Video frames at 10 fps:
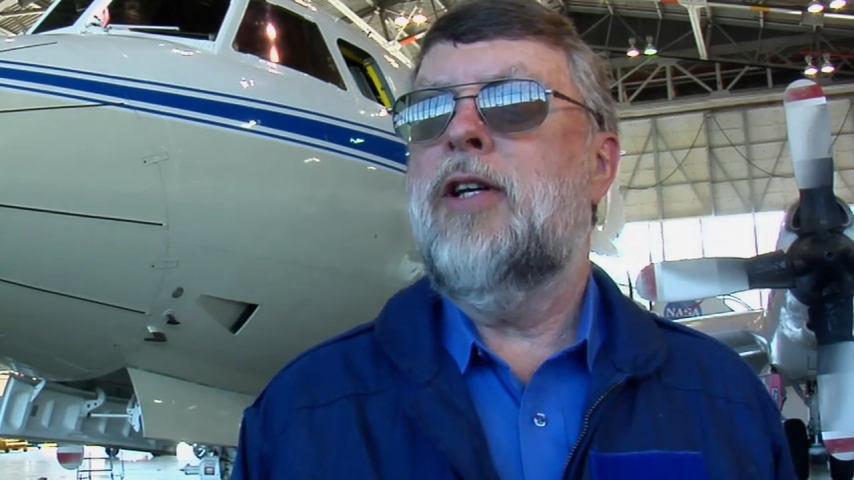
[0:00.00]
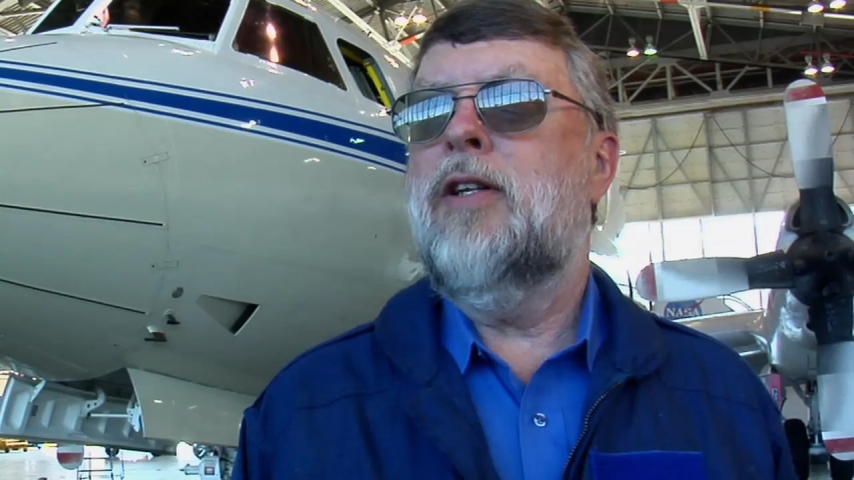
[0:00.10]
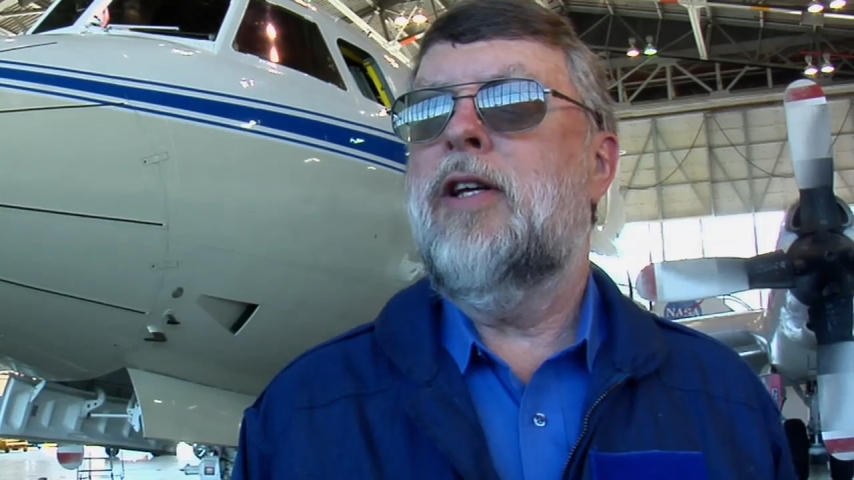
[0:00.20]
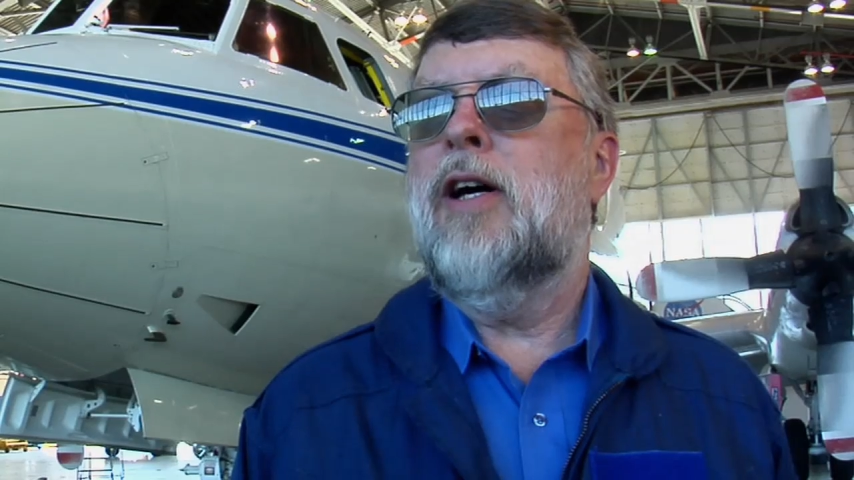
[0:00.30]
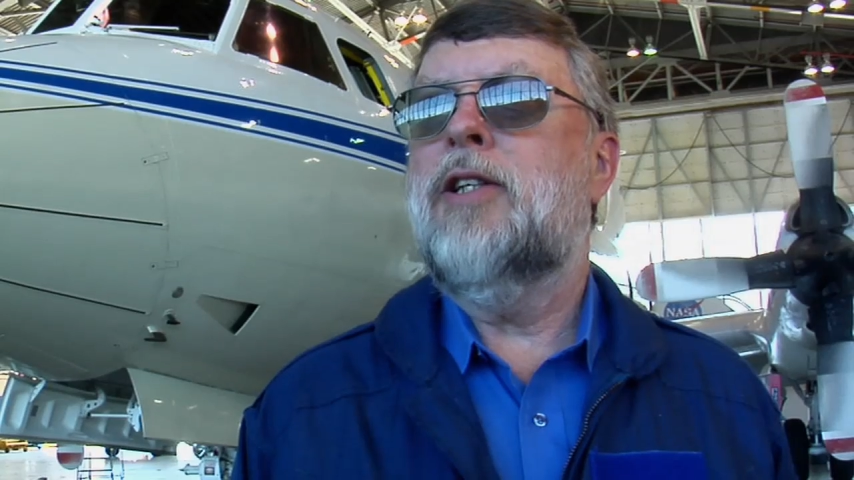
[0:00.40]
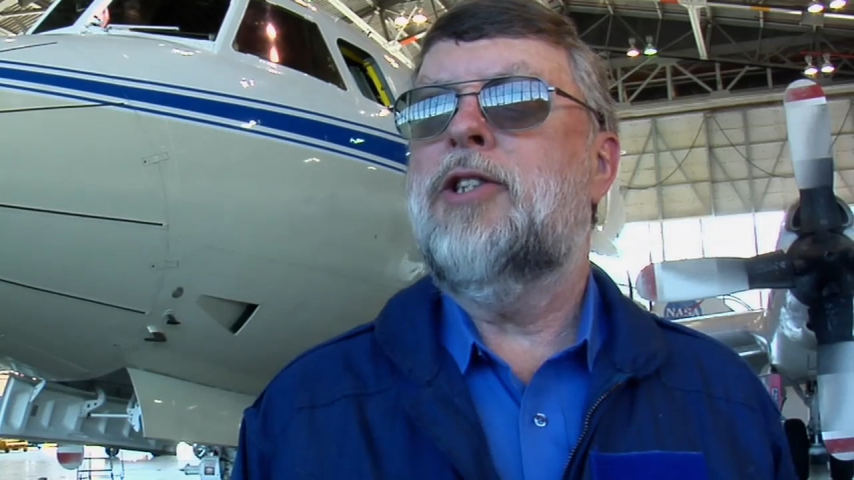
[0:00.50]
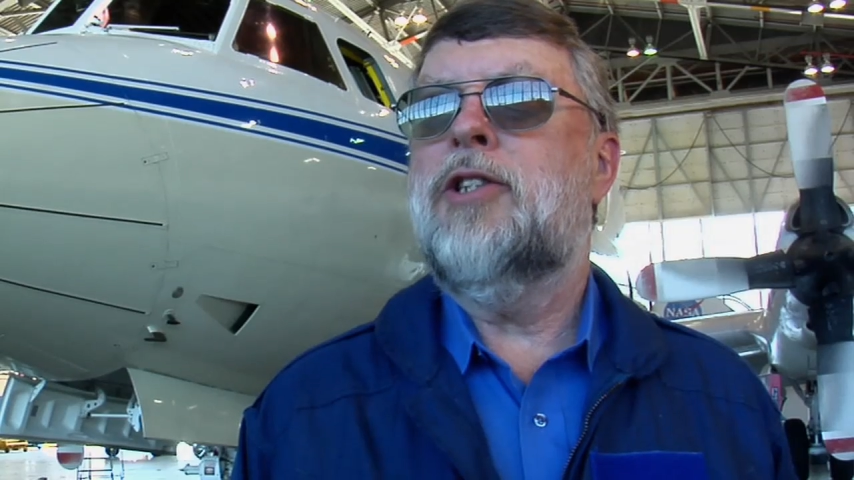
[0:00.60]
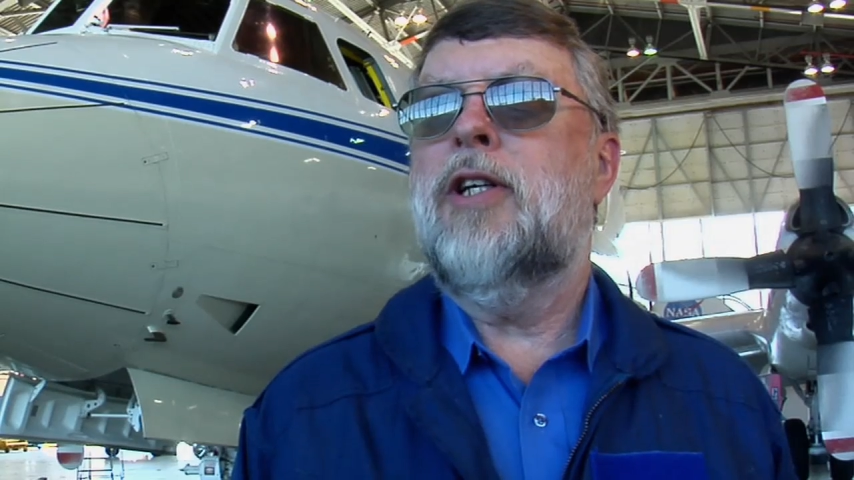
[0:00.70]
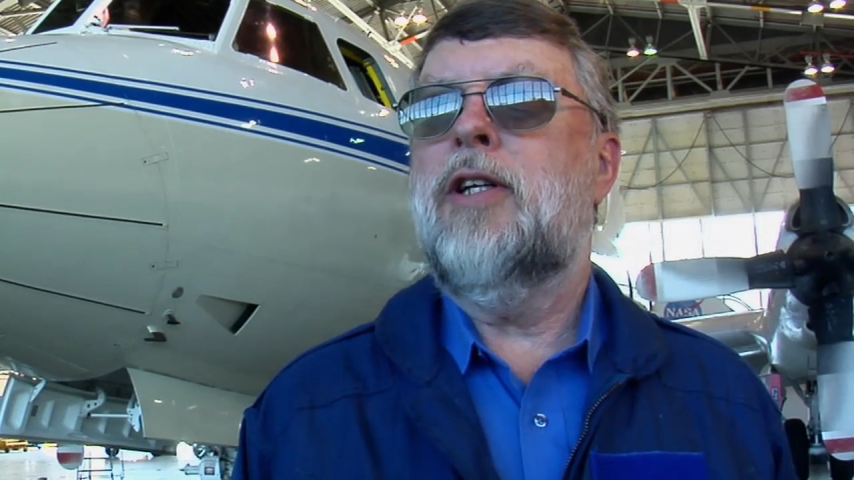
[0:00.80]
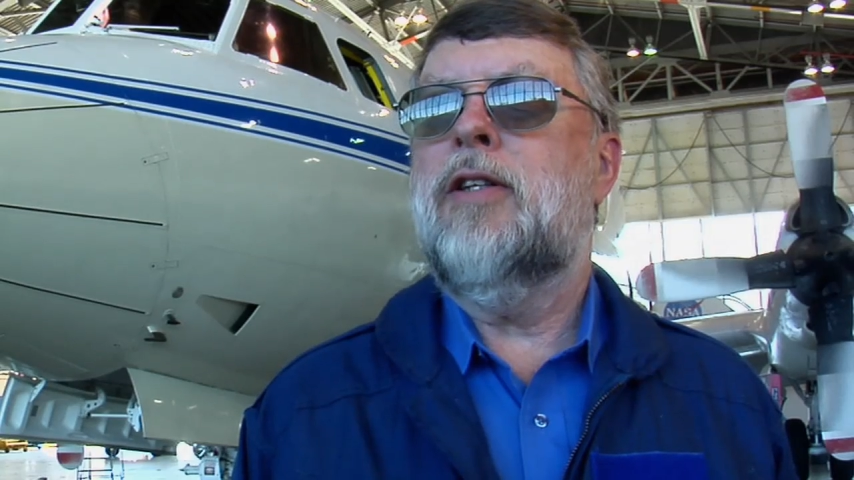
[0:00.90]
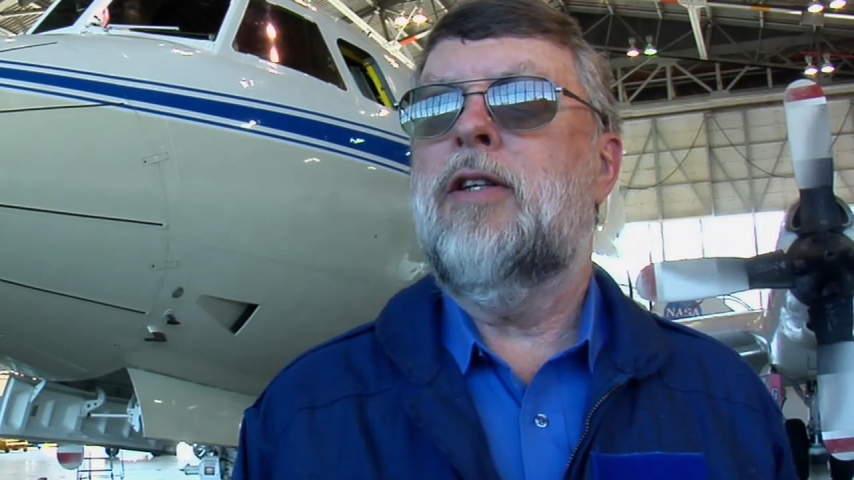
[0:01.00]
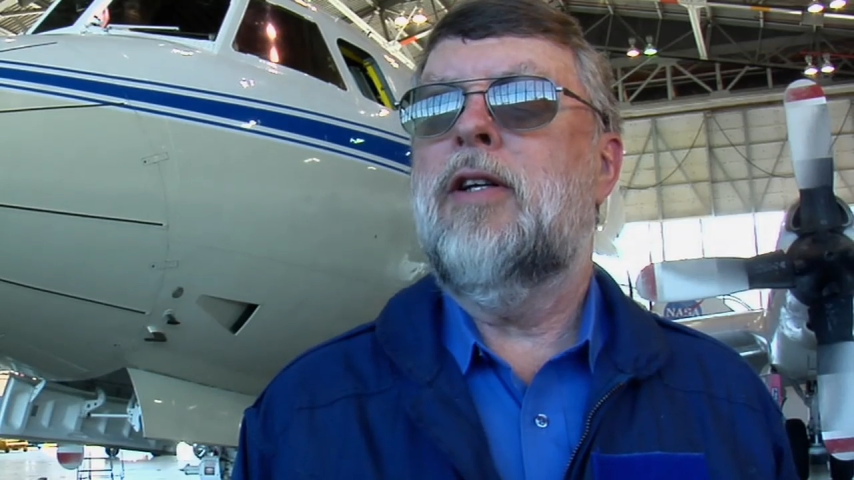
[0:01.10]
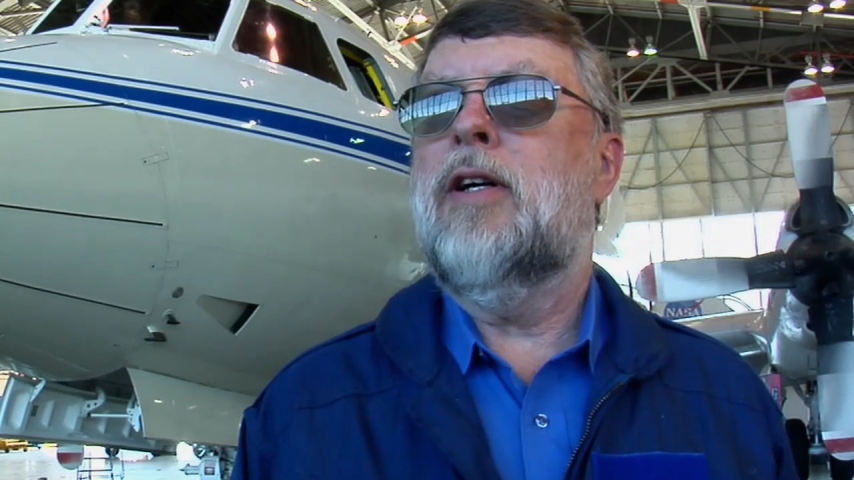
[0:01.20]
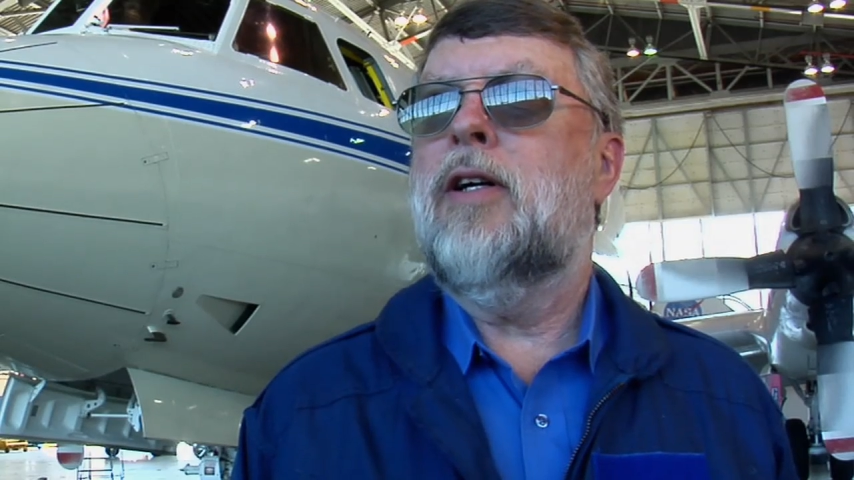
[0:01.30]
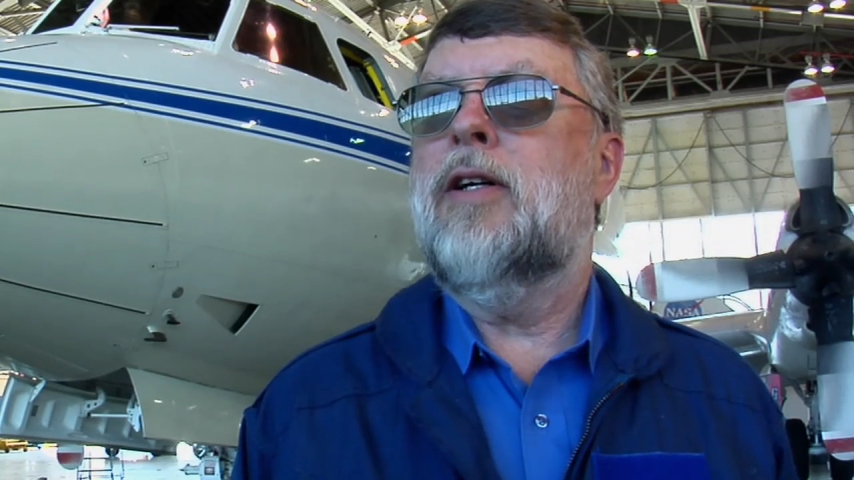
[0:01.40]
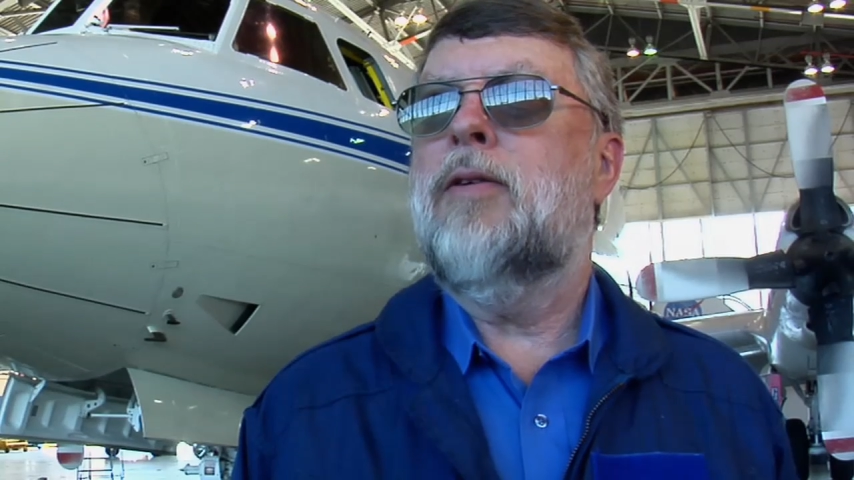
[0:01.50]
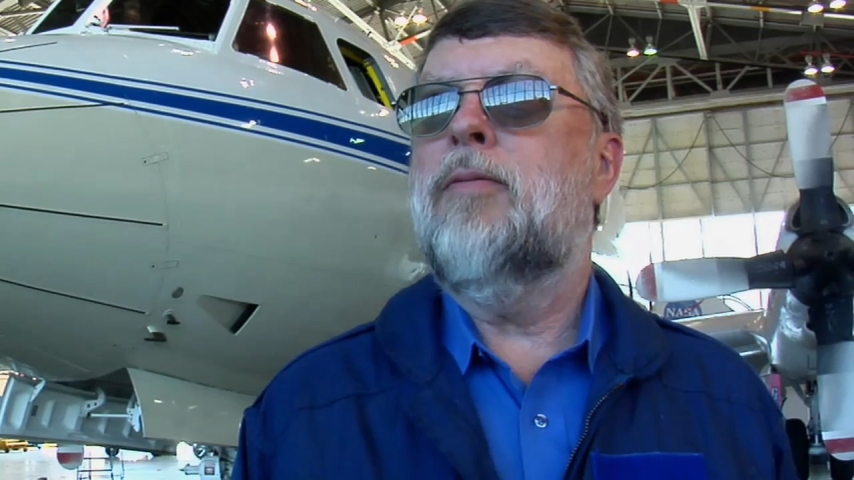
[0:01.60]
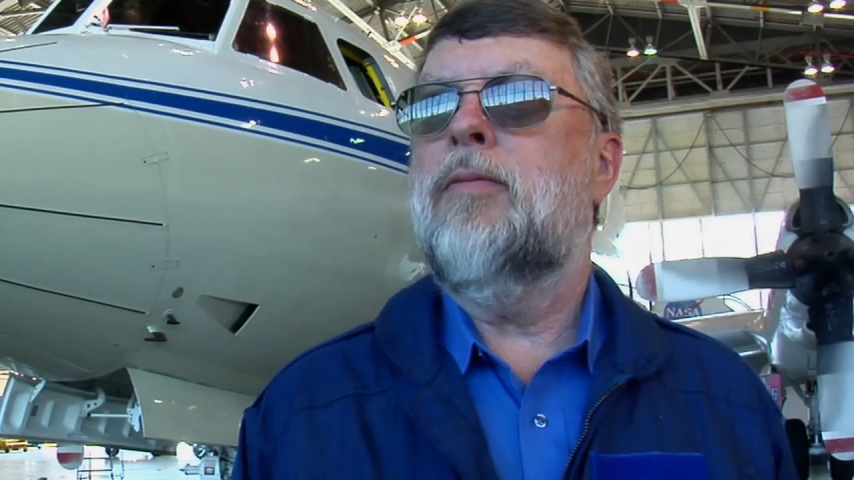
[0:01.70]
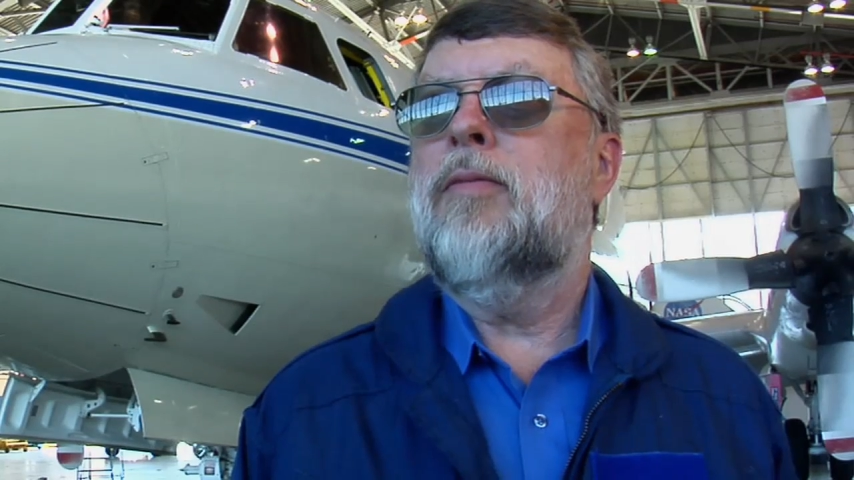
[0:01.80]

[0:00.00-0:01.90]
in the ice sheet um,